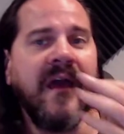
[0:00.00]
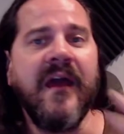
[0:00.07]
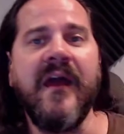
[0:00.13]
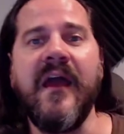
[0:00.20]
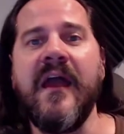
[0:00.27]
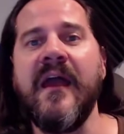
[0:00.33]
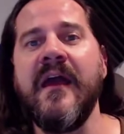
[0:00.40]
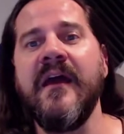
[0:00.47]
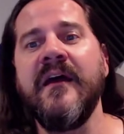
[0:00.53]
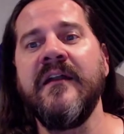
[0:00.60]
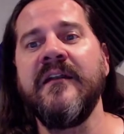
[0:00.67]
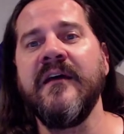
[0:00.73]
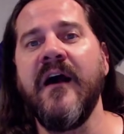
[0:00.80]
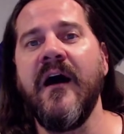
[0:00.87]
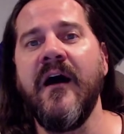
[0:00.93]

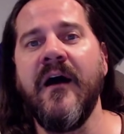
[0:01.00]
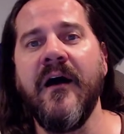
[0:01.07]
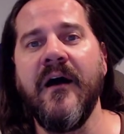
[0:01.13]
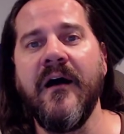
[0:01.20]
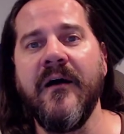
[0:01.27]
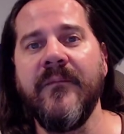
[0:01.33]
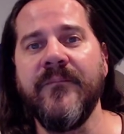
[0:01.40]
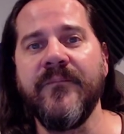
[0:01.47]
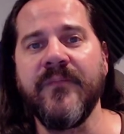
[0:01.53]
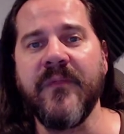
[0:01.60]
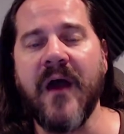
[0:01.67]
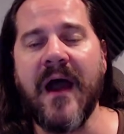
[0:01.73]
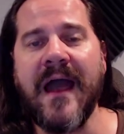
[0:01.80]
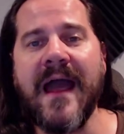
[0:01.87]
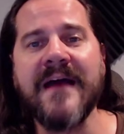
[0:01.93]
And I
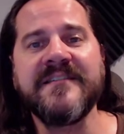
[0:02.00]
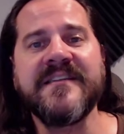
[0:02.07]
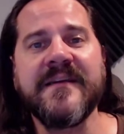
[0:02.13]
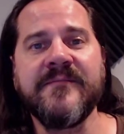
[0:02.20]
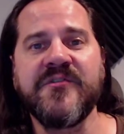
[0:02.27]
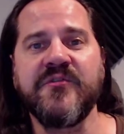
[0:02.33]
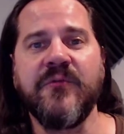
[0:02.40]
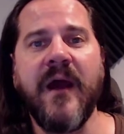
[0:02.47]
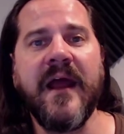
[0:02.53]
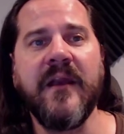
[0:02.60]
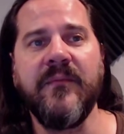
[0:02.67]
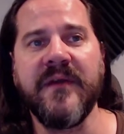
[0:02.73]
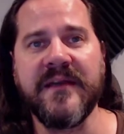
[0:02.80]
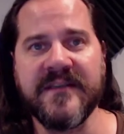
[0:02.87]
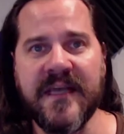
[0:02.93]
asked him to write it
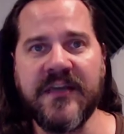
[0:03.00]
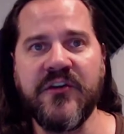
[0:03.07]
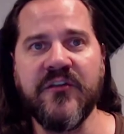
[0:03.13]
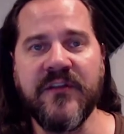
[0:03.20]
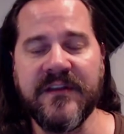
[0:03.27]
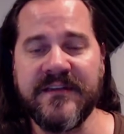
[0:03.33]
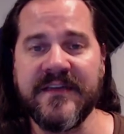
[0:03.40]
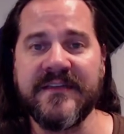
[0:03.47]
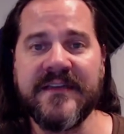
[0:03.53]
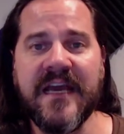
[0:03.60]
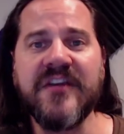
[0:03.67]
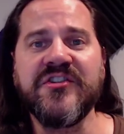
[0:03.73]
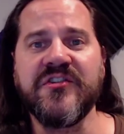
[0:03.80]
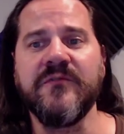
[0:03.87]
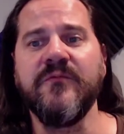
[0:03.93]
because I knew that
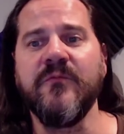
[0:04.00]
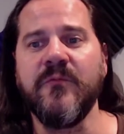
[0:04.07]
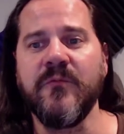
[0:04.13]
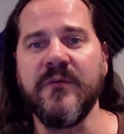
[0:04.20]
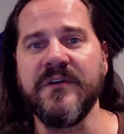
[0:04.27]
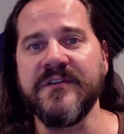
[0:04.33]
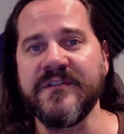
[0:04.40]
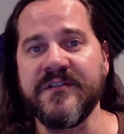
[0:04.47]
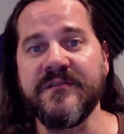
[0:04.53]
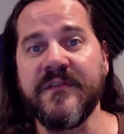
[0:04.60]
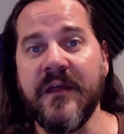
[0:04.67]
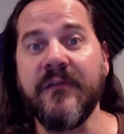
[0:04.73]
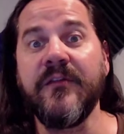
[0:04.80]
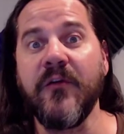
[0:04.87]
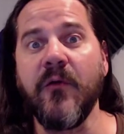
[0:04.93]
dictation was
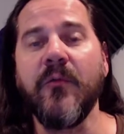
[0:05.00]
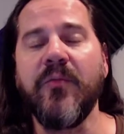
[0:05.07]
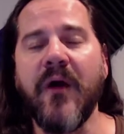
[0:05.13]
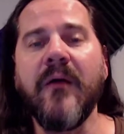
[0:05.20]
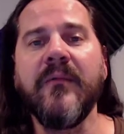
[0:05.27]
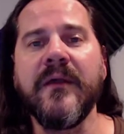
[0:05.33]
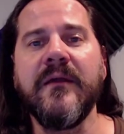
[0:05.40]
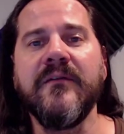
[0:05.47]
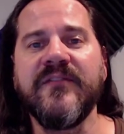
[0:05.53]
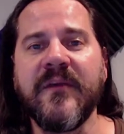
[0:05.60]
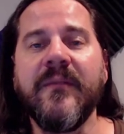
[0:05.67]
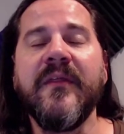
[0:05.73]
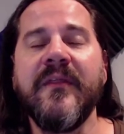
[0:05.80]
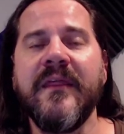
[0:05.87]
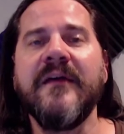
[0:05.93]
that there would probably
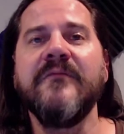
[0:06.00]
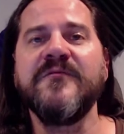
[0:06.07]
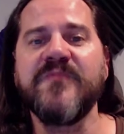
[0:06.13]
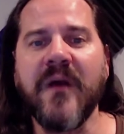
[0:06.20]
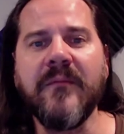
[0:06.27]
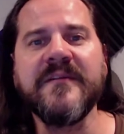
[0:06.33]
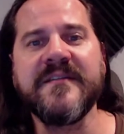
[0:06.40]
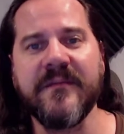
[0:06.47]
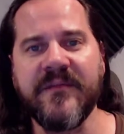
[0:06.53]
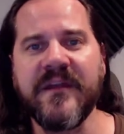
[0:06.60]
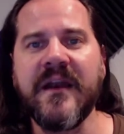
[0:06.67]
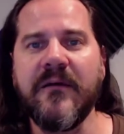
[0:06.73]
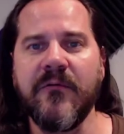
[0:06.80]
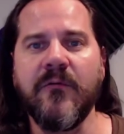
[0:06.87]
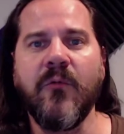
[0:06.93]
something
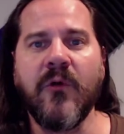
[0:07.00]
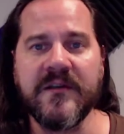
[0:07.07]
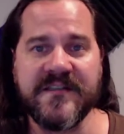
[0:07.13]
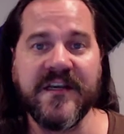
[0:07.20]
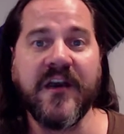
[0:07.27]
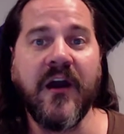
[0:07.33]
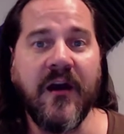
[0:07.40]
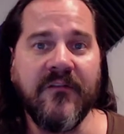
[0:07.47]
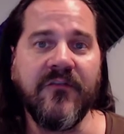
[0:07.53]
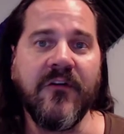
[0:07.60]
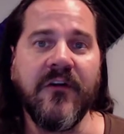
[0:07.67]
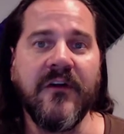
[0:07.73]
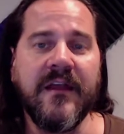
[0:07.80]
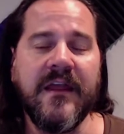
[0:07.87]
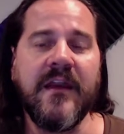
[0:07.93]
I would want to
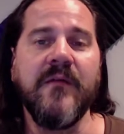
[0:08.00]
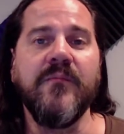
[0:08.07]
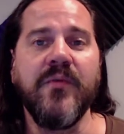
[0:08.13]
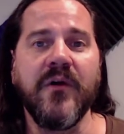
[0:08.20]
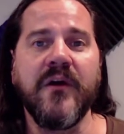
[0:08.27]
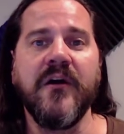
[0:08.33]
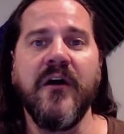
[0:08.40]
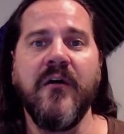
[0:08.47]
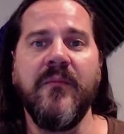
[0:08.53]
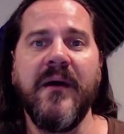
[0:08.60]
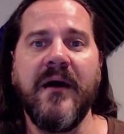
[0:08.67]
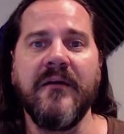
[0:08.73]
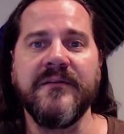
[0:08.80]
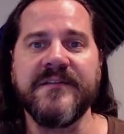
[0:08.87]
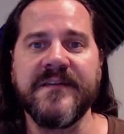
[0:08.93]
cover in a book
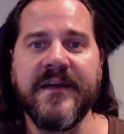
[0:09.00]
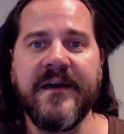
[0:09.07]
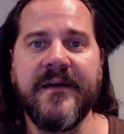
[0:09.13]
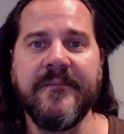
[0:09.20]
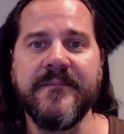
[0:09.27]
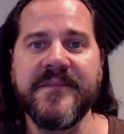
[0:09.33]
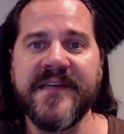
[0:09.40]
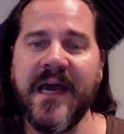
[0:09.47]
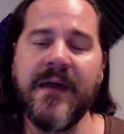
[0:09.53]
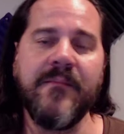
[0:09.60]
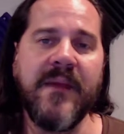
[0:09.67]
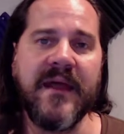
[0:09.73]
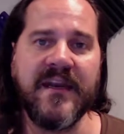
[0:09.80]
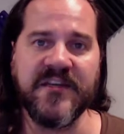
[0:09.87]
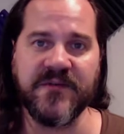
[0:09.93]
about time
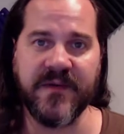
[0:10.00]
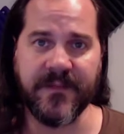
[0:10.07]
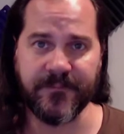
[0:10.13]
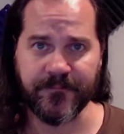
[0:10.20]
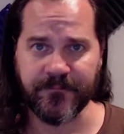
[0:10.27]
management.